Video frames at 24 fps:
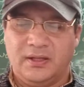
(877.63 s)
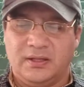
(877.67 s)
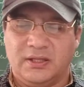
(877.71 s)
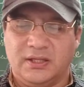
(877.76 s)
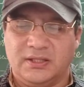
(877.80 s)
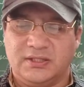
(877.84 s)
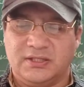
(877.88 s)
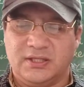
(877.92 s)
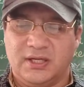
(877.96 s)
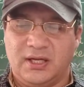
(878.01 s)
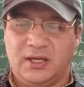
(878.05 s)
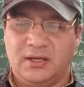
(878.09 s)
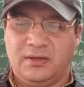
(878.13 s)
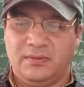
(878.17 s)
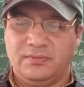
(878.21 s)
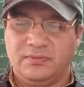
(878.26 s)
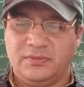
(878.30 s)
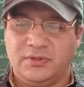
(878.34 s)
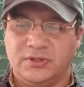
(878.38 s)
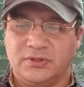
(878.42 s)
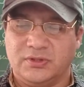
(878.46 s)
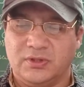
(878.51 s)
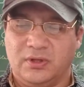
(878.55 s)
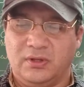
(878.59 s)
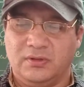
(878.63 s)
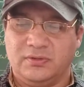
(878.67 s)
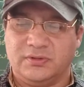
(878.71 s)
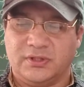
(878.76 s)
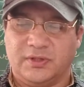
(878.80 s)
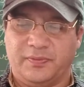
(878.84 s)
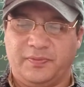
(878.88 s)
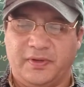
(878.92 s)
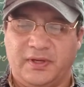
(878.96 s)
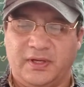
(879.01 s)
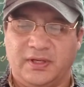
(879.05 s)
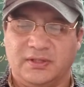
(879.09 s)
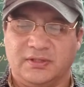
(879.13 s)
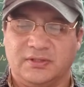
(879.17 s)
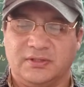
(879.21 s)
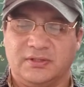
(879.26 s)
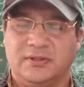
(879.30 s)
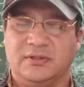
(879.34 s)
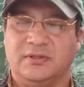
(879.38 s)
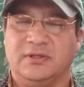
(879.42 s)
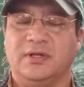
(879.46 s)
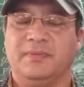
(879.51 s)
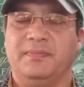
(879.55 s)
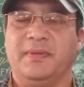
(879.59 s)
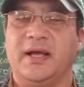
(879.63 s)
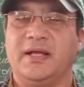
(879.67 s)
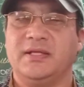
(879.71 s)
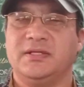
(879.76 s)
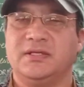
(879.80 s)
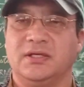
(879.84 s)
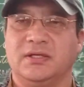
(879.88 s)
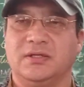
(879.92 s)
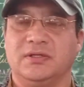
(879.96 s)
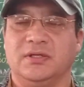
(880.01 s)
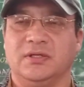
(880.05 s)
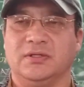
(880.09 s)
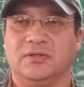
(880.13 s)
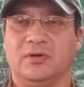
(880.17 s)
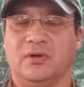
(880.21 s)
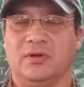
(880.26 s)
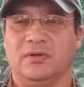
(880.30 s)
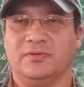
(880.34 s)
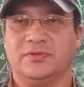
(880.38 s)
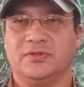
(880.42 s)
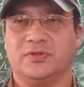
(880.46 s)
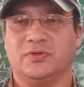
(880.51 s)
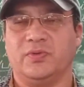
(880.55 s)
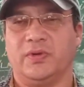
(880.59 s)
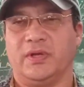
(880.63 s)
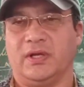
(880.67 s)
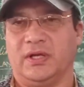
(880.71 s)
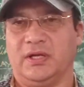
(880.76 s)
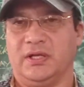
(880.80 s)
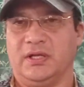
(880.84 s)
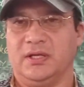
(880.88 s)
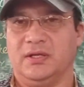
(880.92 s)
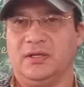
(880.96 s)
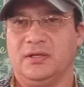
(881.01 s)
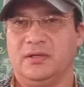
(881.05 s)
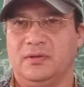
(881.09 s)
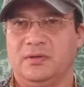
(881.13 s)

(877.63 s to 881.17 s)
The charm dissolves apace, the magic dissolves quickly.